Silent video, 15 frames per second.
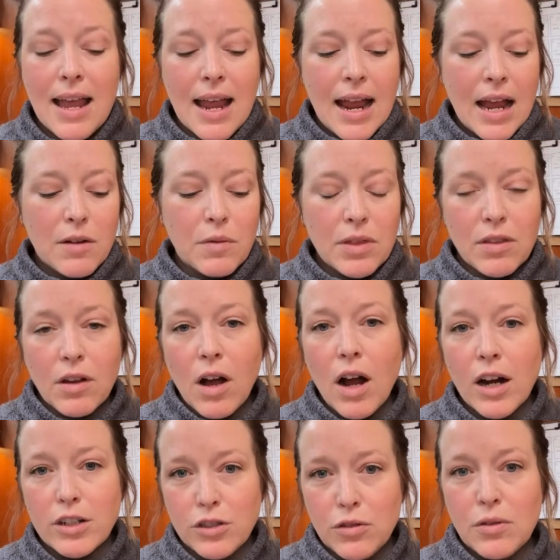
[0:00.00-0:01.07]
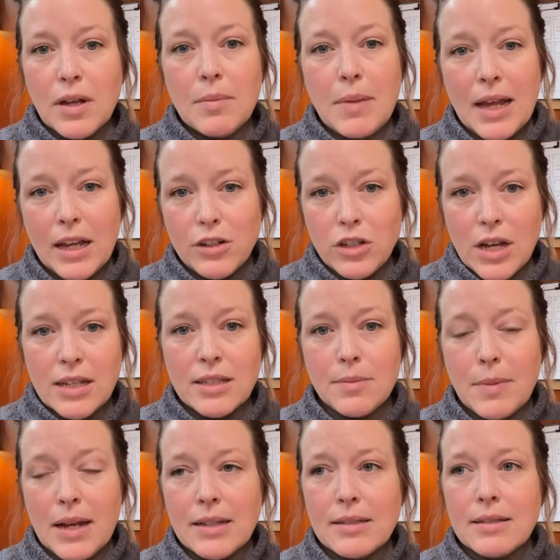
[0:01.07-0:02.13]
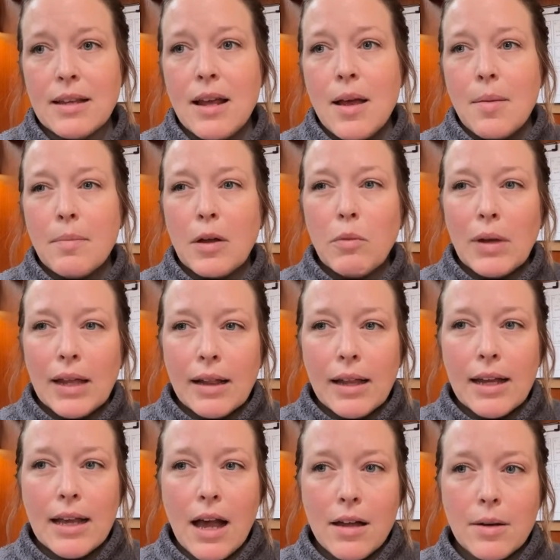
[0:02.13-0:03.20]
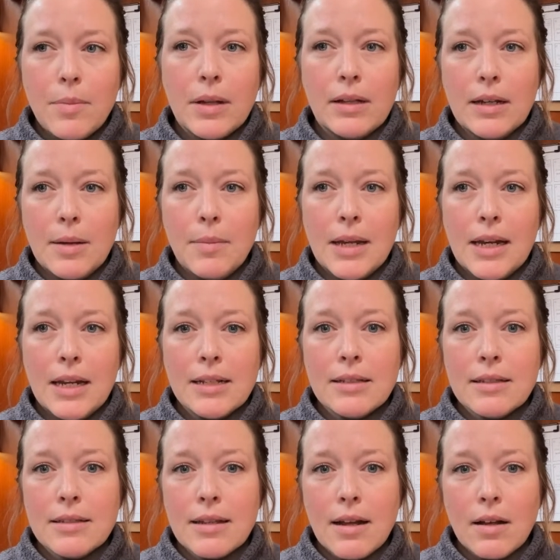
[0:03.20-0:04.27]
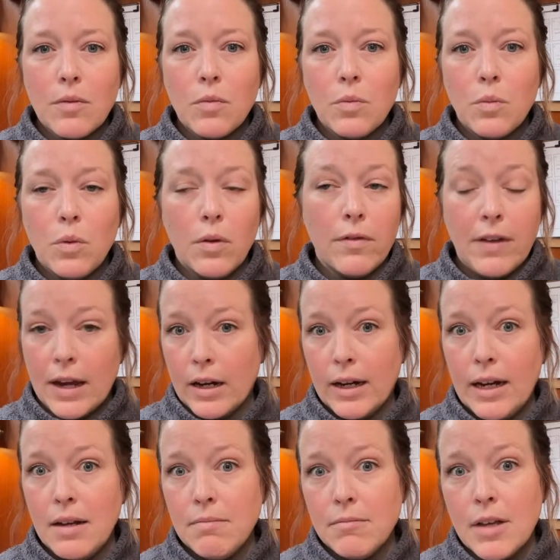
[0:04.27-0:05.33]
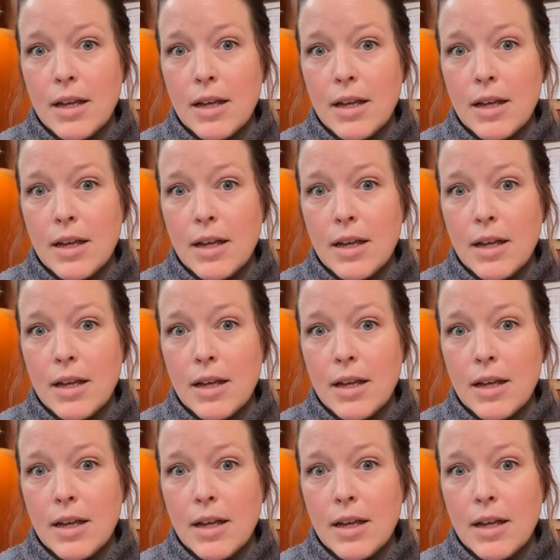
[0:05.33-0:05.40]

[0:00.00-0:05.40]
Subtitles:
And with the cards, you can make adjustments. My weekly accountability meetings will vary.